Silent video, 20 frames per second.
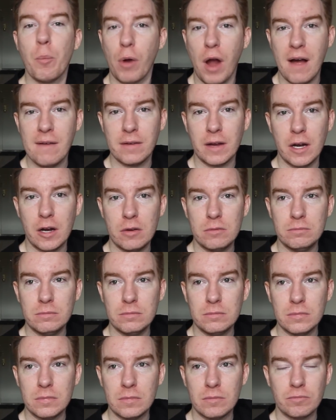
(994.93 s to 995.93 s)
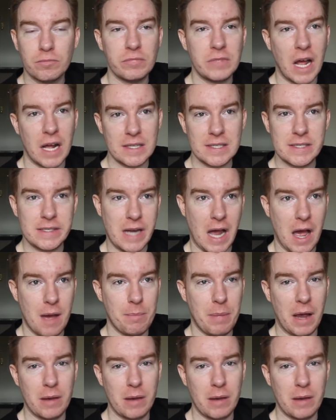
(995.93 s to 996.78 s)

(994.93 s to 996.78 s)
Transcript: Bravo nonstop.